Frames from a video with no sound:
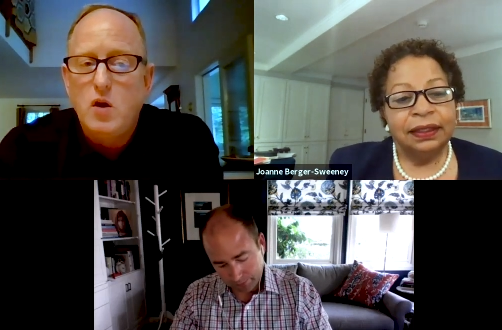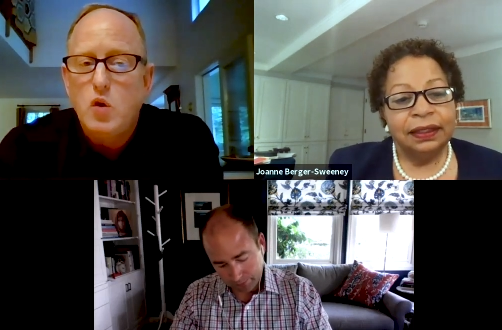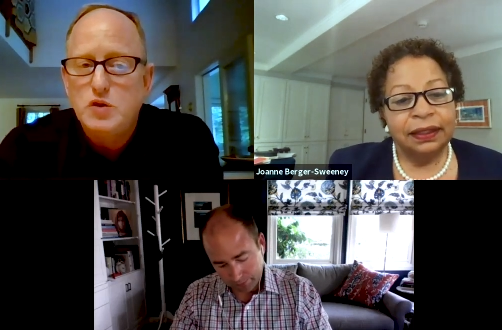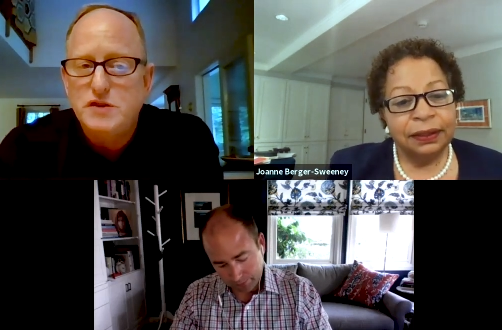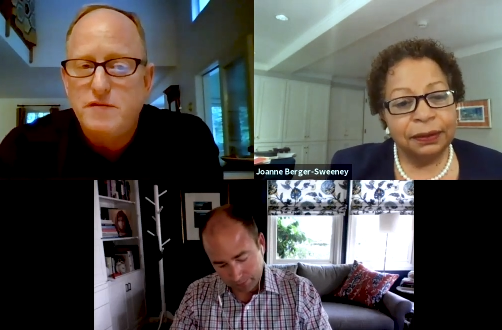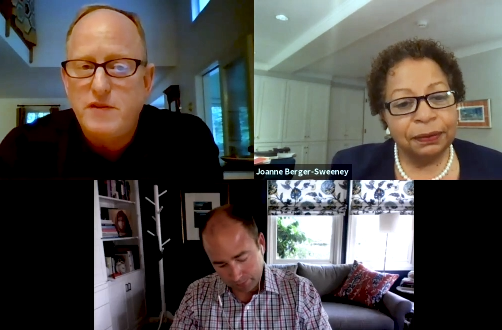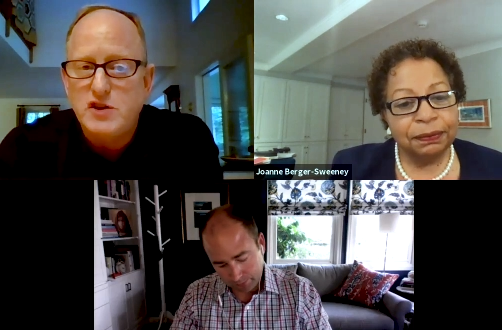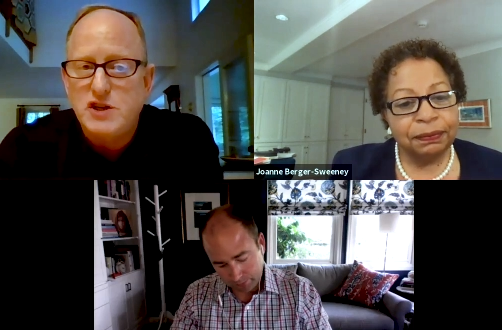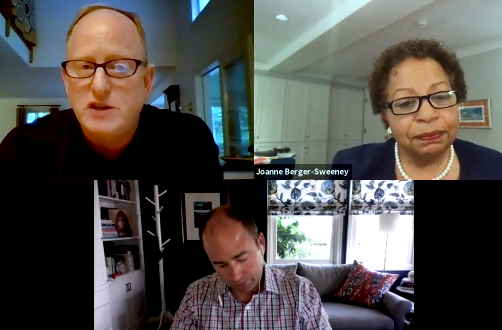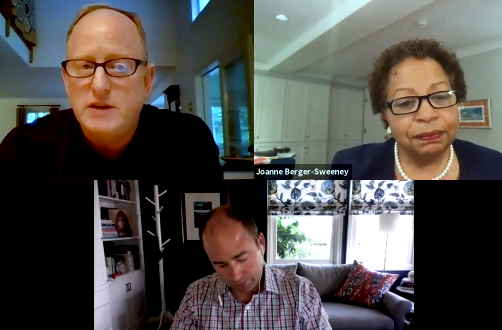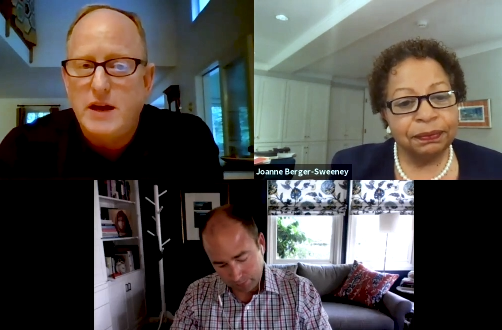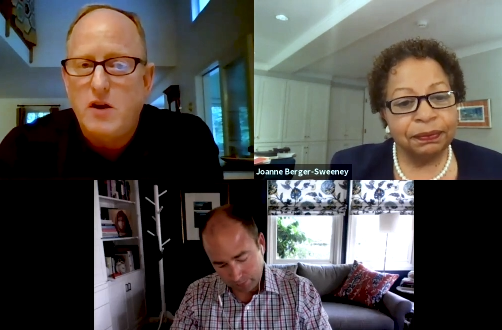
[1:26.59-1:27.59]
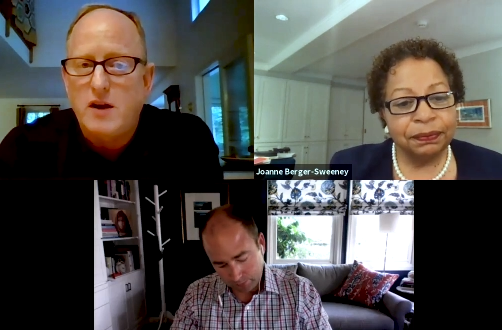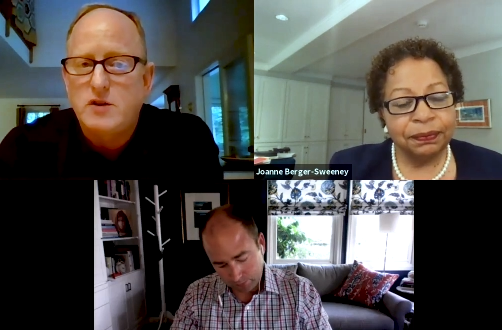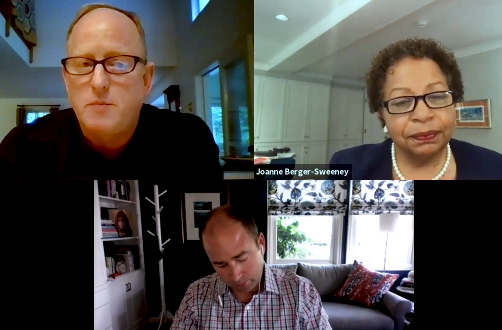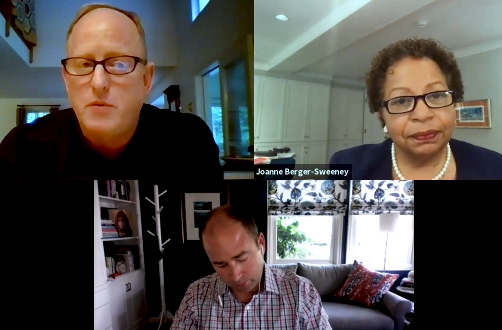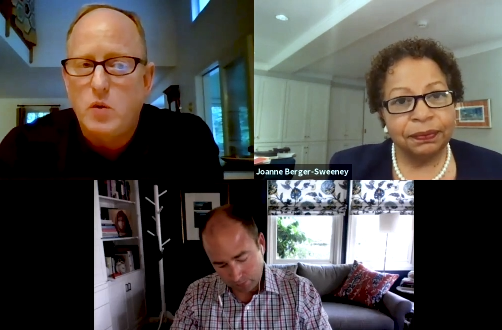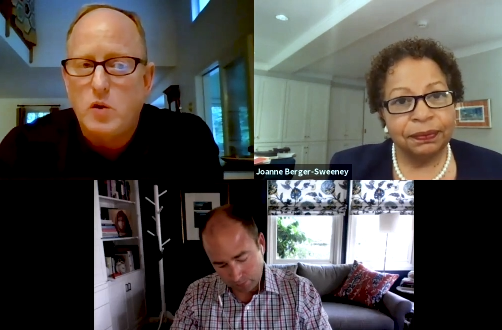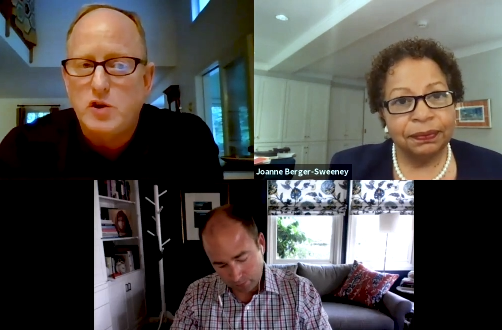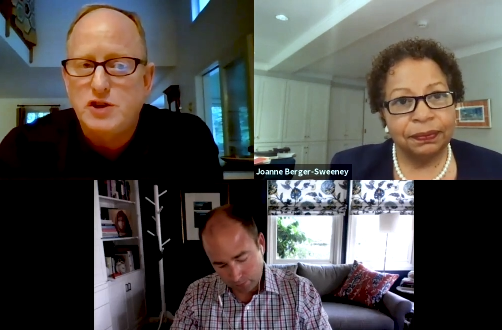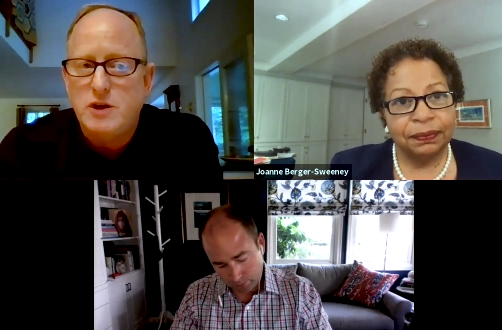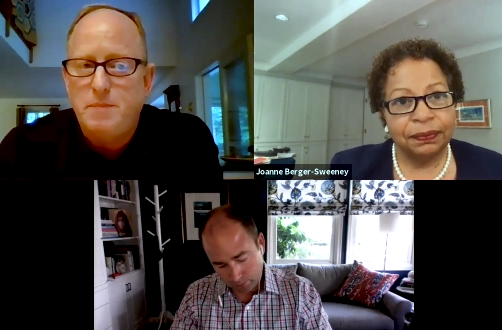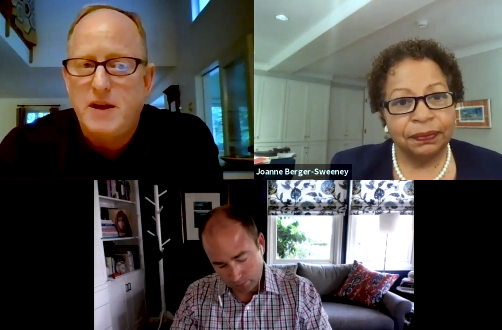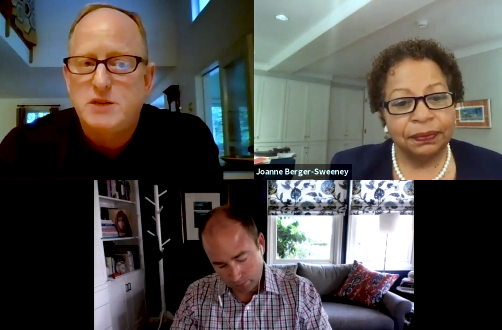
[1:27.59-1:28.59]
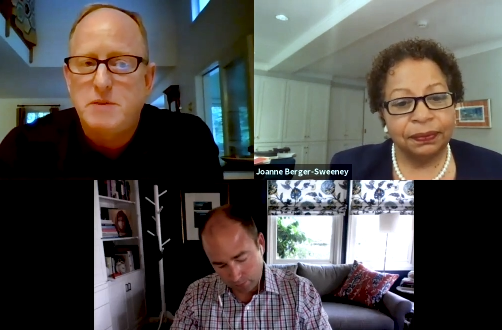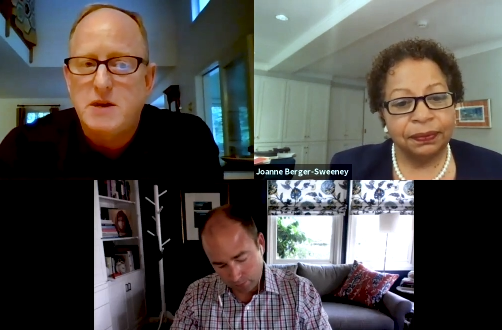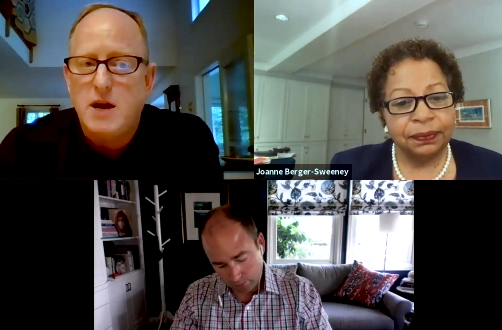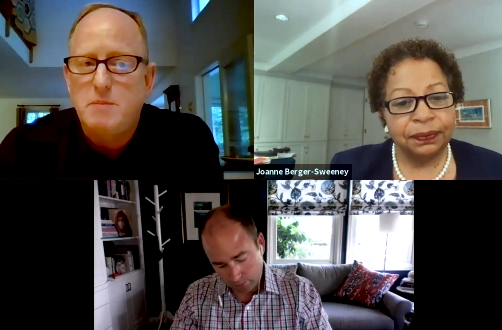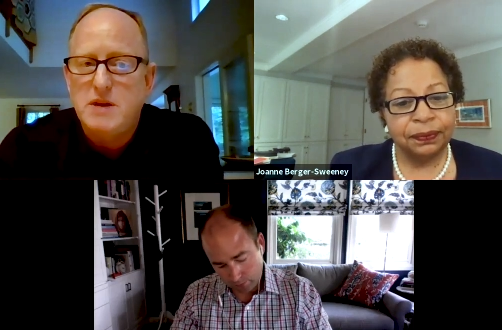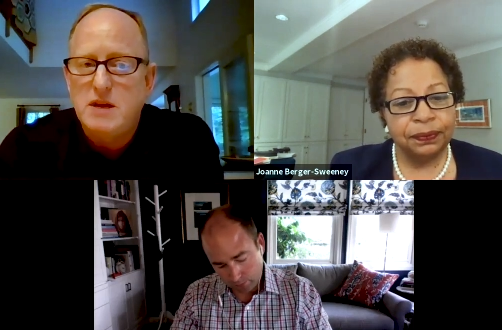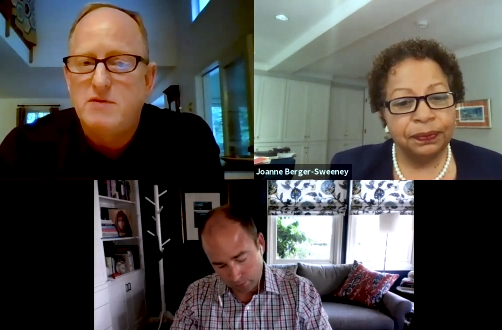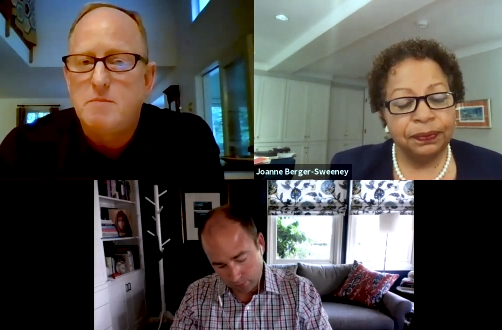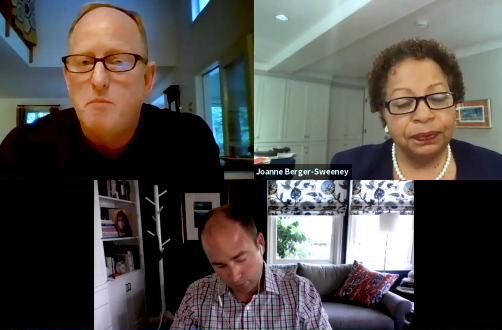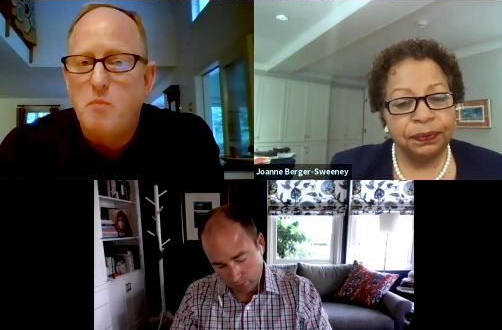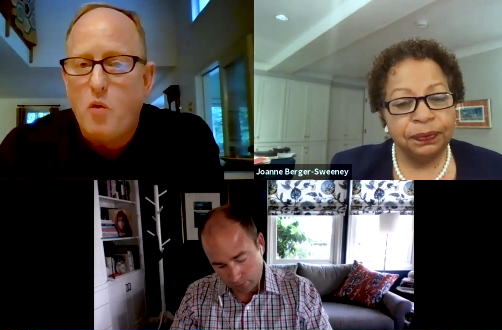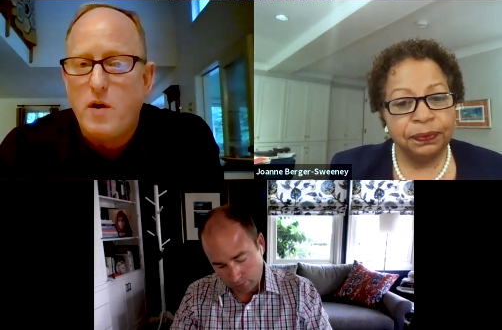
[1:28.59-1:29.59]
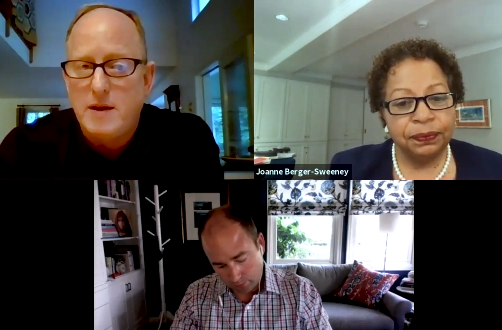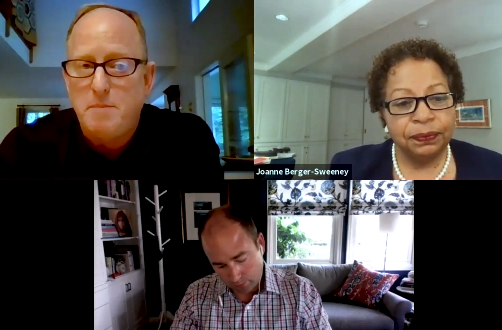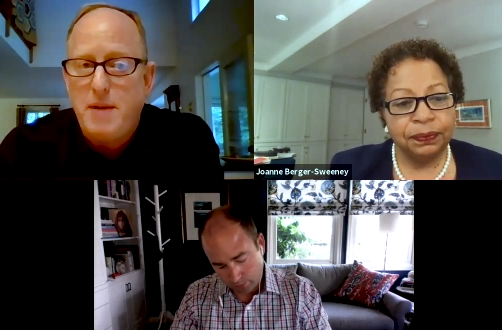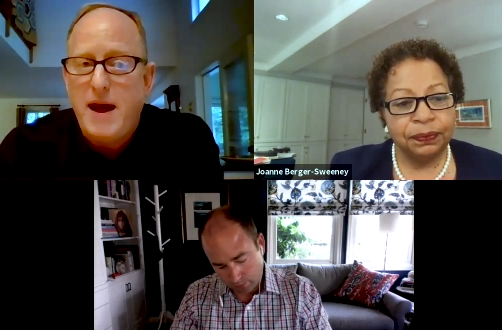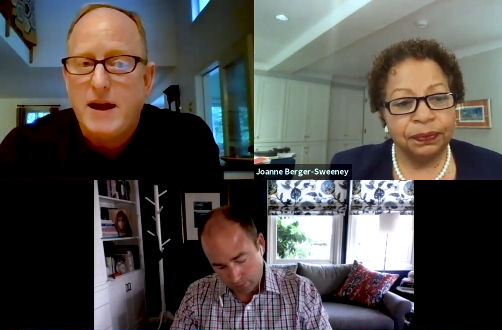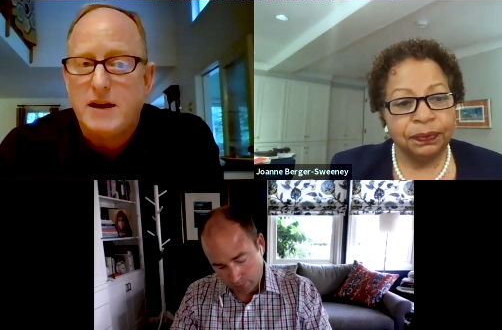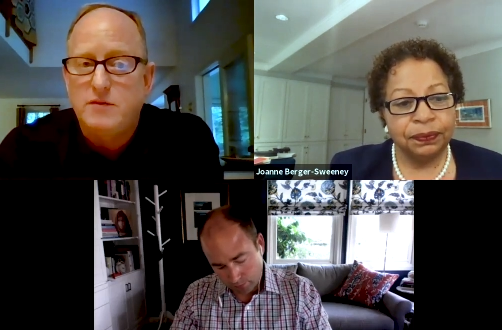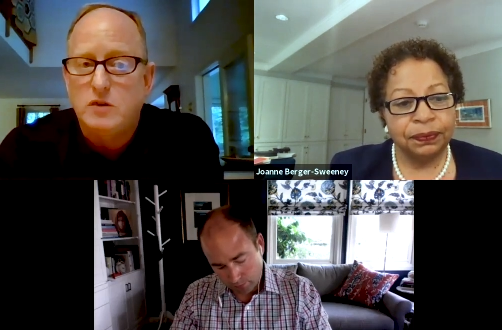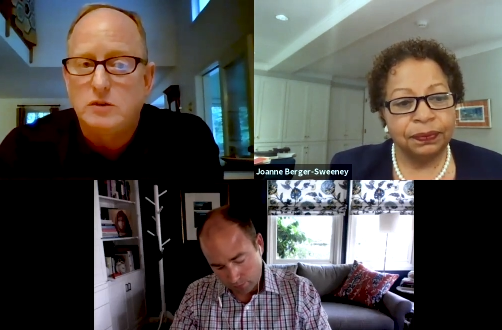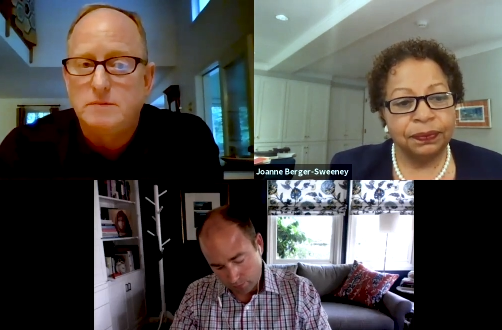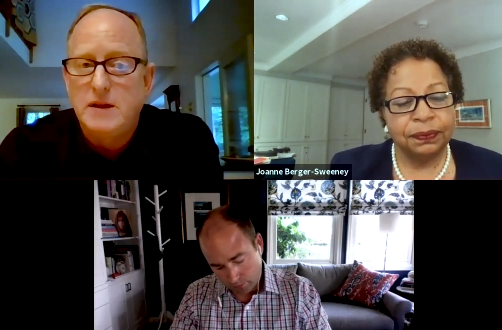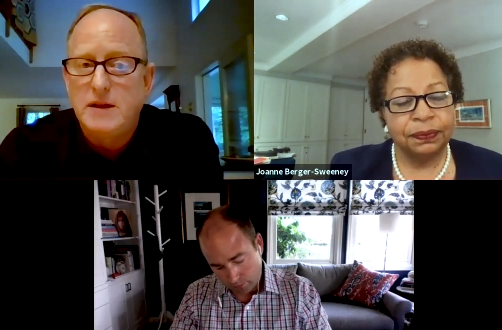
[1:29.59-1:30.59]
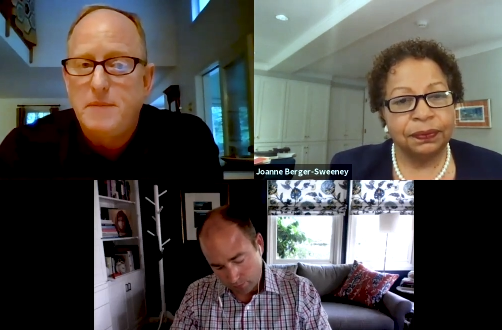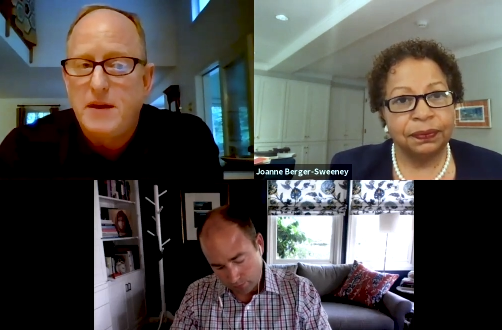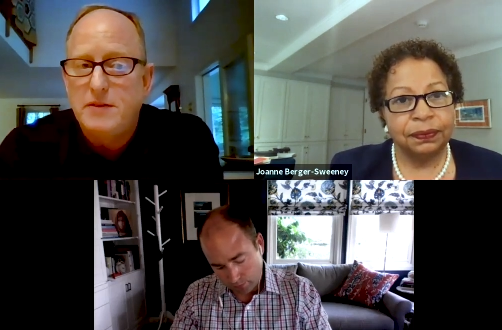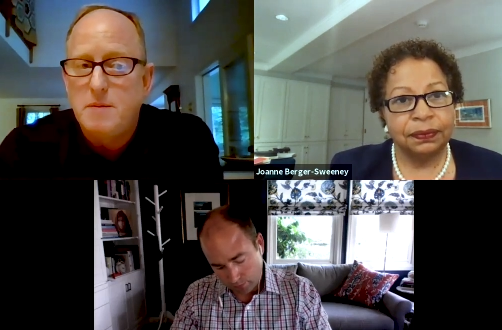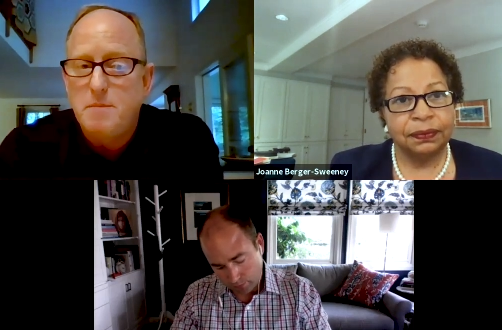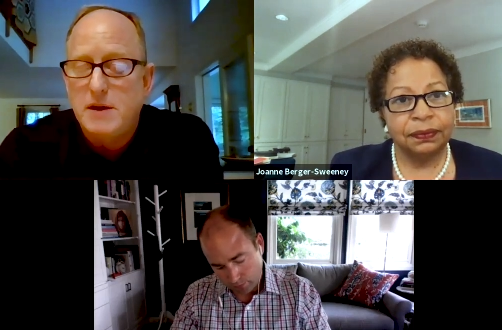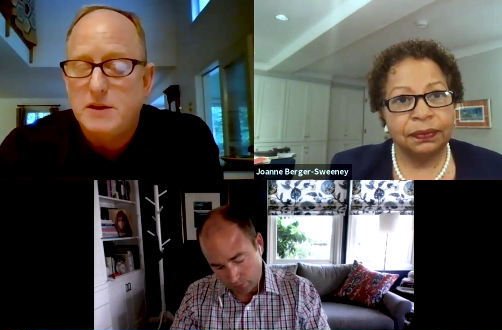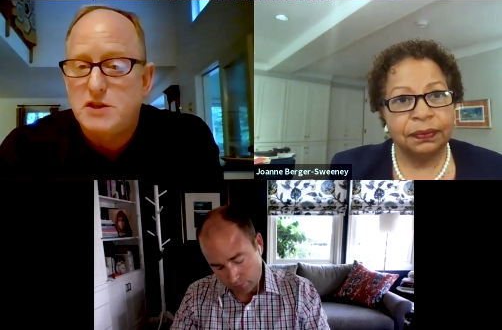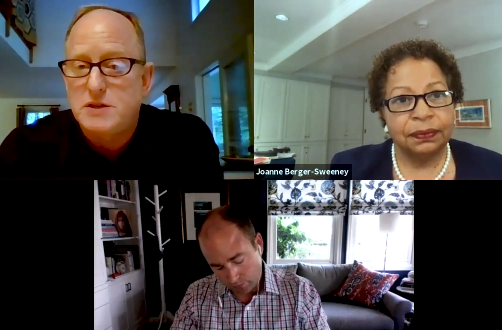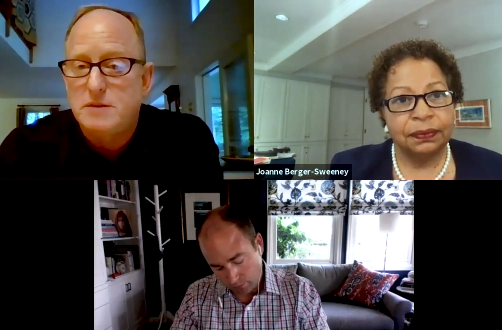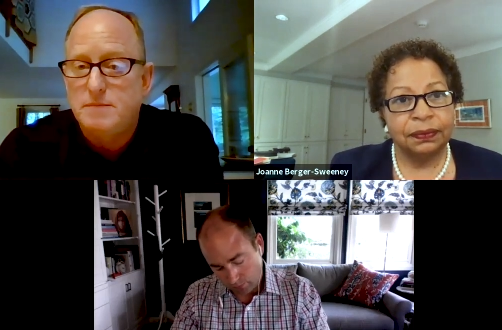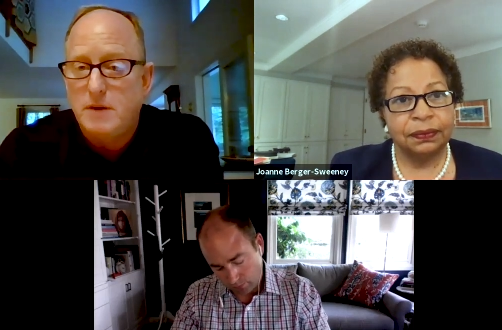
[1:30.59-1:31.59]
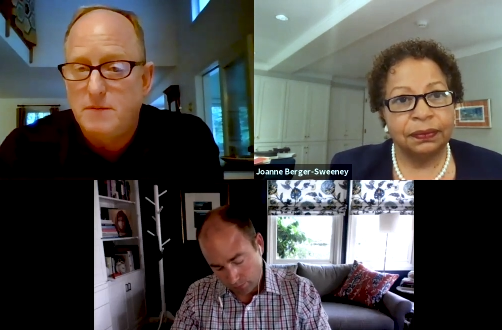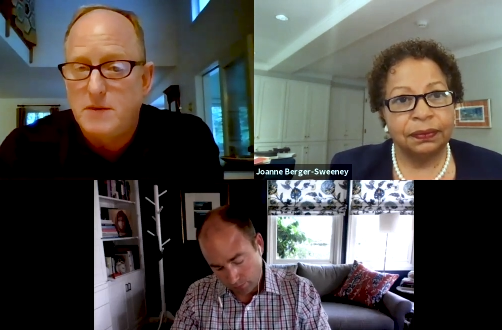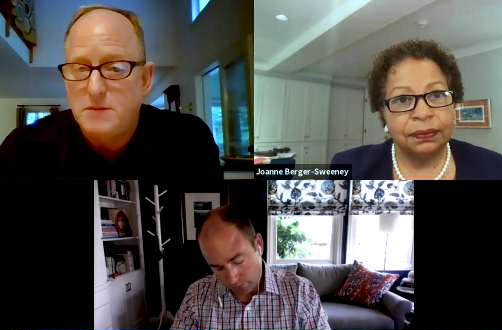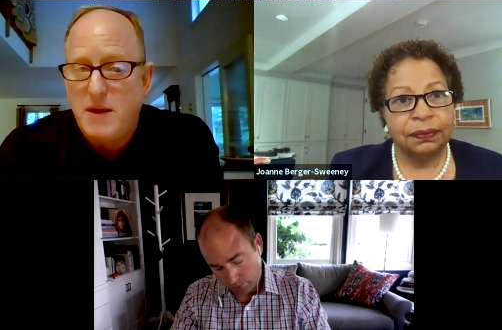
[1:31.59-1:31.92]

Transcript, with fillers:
Speaker 1: whose vision and entrepreneurship has become even more impactful in the midst of the